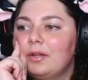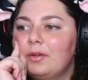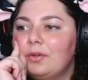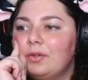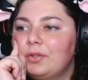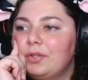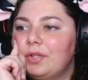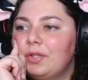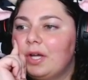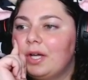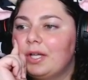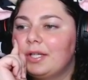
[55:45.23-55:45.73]

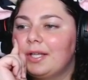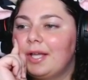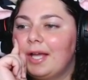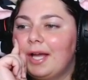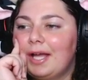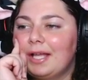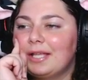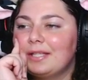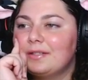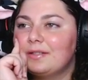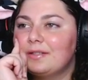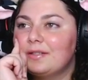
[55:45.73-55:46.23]
Hold on,
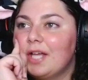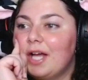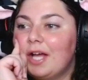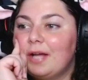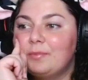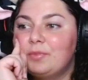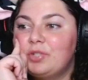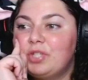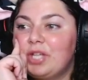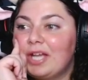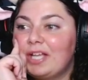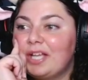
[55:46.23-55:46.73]
guys.
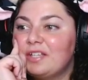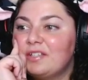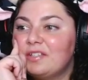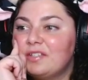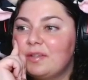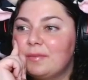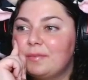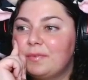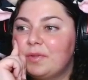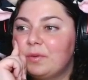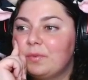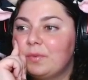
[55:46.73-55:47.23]
I'm checking
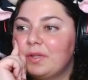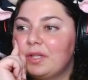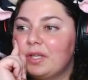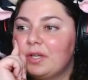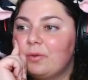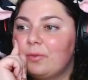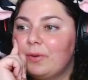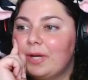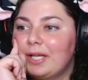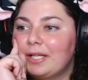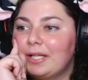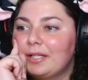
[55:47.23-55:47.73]
something really
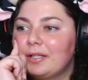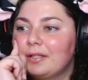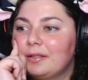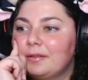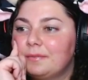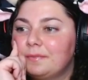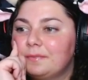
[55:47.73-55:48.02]
quick.